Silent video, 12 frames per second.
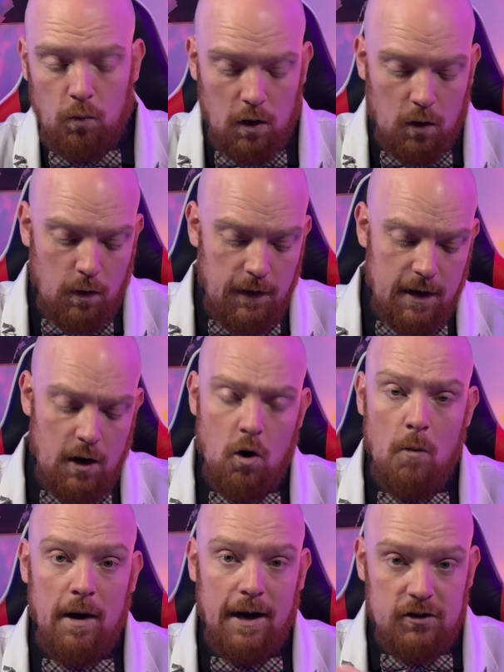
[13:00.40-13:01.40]
to work with, and I
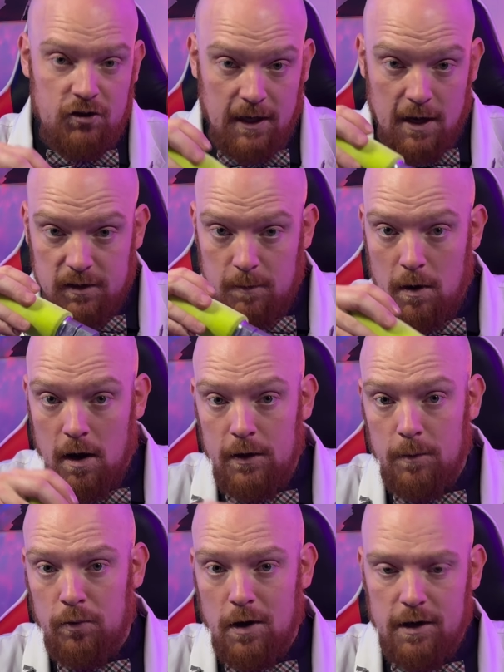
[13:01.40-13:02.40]
hope I get to check out some
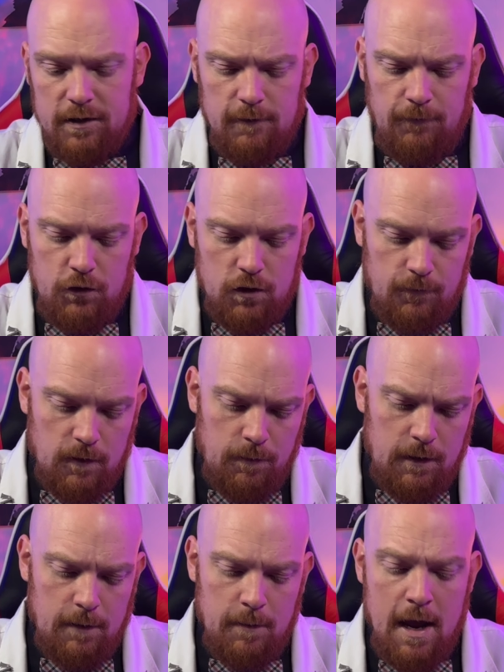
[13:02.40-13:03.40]
other products in the future
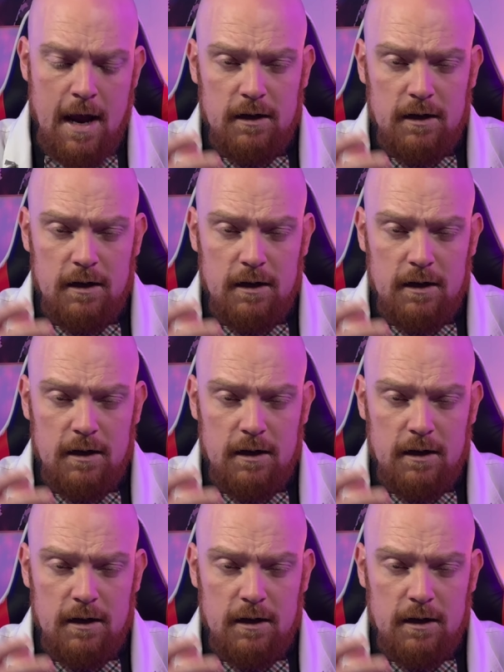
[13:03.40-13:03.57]
from them